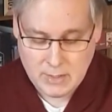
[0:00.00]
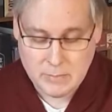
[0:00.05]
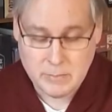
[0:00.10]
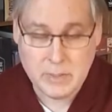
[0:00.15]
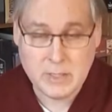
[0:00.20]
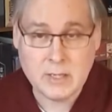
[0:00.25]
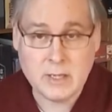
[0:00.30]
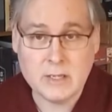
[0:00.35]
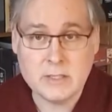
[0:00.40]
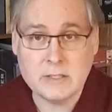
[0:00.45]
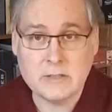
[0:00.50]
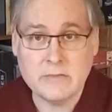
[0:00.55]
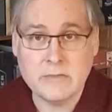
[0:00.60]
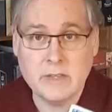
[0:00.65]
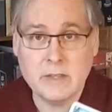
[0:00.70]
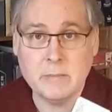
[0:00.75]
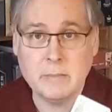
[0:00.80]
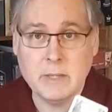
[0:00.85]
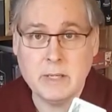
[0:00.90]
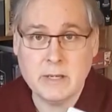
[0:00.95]
because of
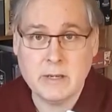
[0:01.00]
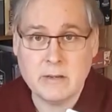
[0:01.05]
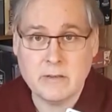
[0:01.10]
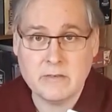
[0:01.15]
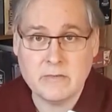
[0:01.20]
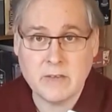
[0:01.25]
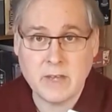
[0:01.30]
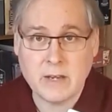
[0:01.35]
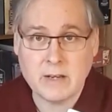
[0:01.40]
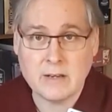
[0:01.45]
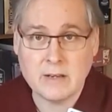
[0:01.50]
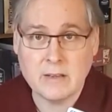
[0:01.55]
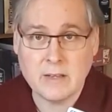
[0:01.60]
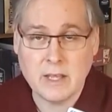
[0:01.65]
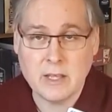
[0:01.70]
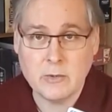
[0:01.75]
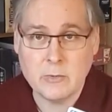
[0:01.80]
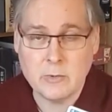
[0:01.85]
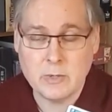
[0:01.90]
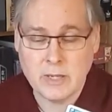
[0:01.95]
the immediate effect
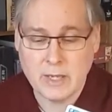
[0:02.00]
that you will